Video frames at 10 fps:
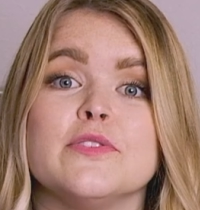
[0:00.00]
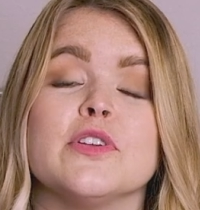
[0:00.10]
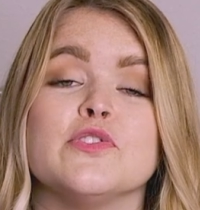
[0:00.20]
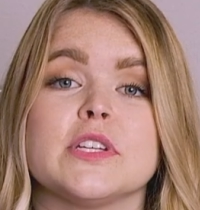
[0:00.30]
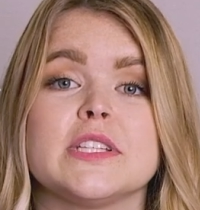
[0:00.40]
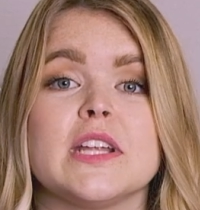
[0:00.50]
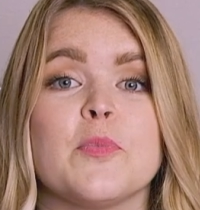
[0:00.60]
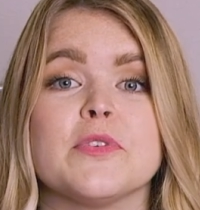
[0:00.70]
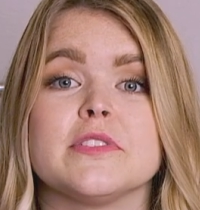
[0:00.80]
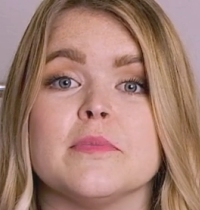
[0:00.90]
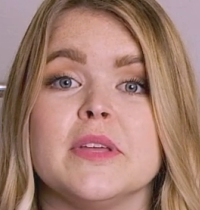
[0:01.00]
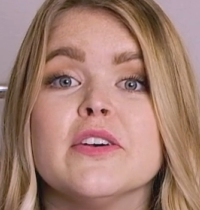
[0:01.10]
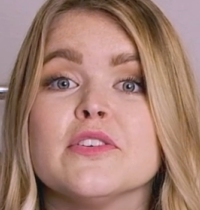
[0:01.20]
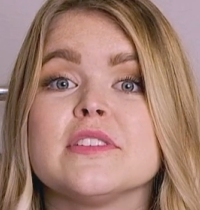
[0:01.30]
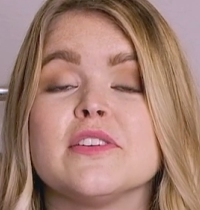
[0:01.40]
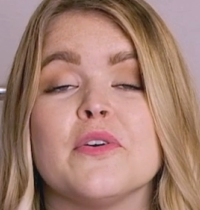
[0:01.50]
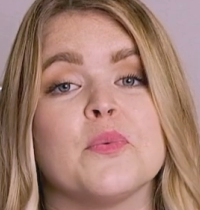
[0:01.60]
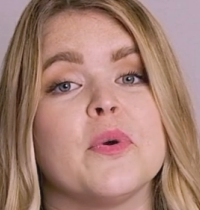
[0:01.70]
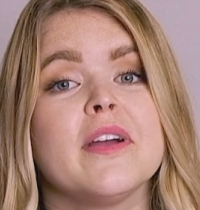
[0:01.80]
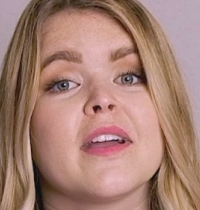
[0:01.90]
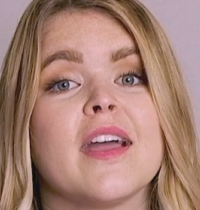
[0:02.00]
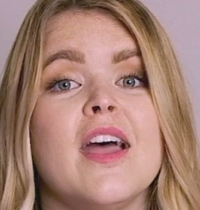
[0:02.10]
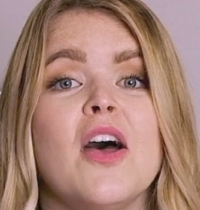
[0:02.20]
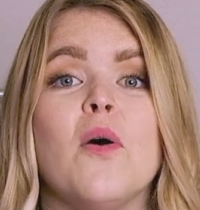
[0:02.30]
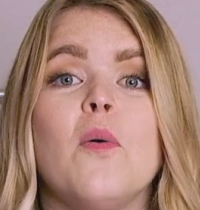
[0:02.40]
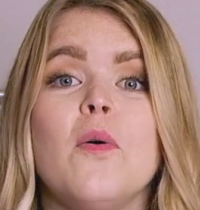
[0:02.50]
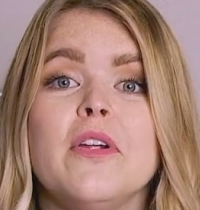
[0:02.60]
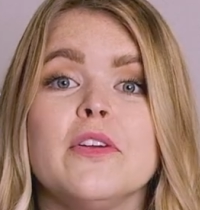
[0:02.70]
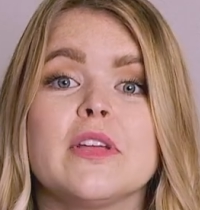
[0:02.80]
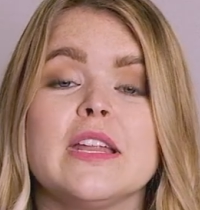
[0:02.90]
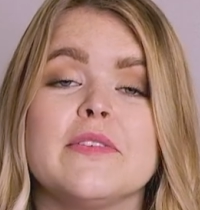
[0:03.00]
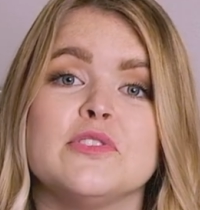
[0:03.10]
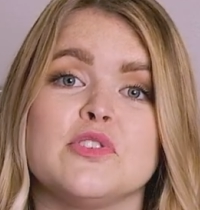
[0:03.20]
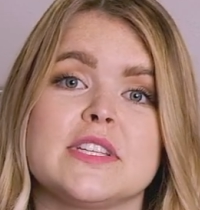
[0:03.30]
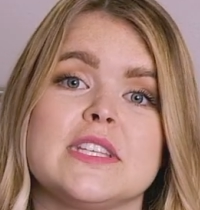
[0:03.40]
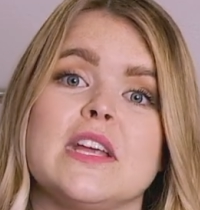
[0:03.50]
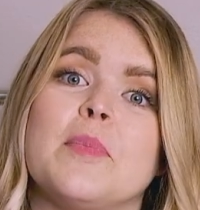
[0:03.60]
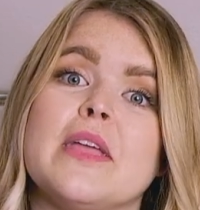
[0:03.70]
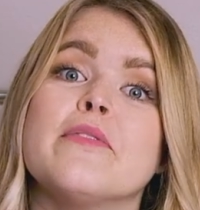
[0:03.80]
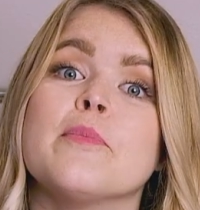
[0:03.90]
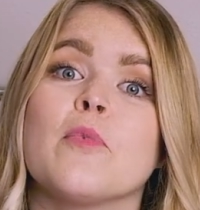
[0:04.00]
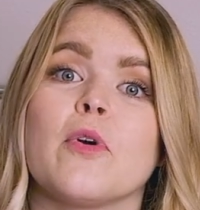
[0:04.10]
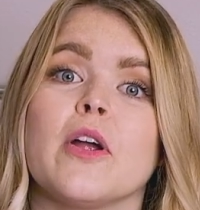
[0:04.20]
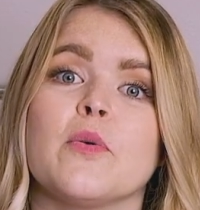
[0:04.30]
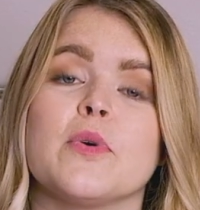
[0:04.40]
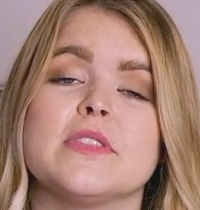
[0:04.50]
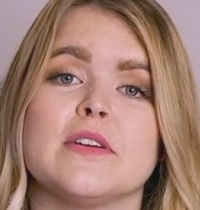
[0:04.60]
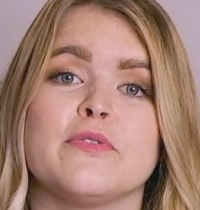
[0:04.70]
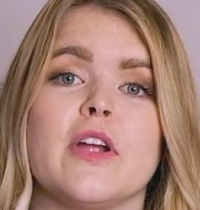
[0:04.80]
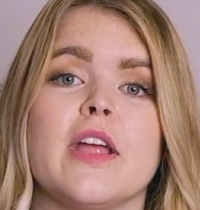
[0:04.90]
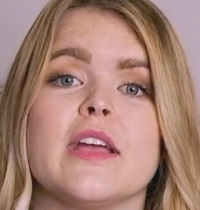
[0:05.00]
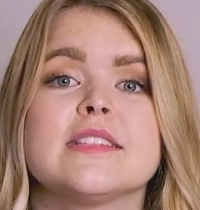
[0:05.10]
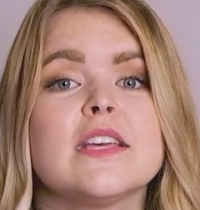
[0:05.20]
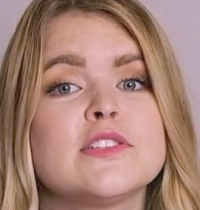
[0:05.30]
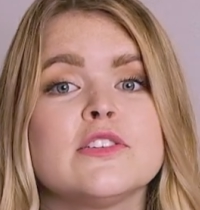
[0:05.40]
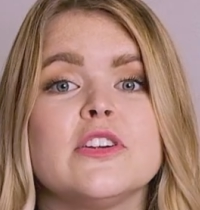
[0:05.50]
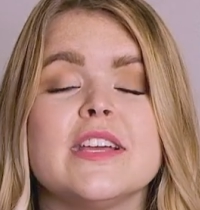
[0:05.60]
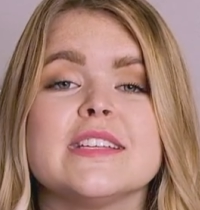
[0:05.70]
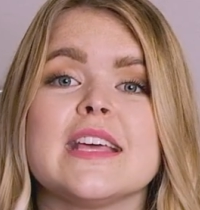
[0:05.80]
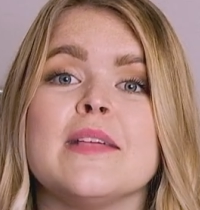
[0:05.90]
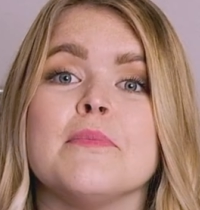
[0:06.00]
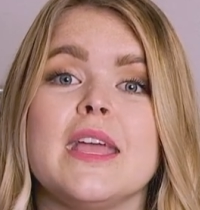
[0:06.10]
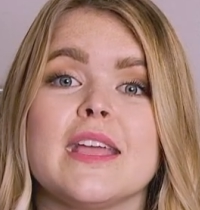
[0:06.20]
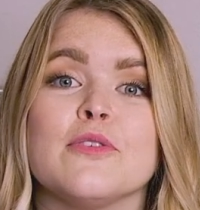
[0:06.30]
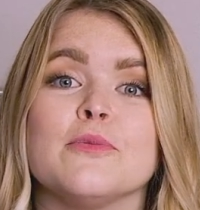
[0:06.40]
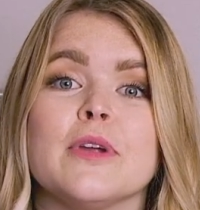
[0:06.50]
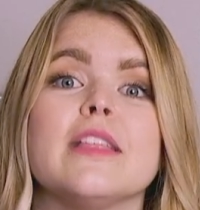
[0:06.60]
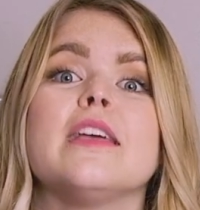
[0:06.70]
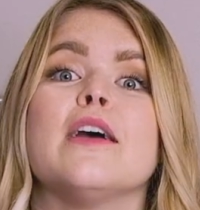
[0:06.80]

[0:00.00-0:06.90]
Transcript: You can dress it up with some heels and go to work, or you can even dress it up even more with different accessories and make it really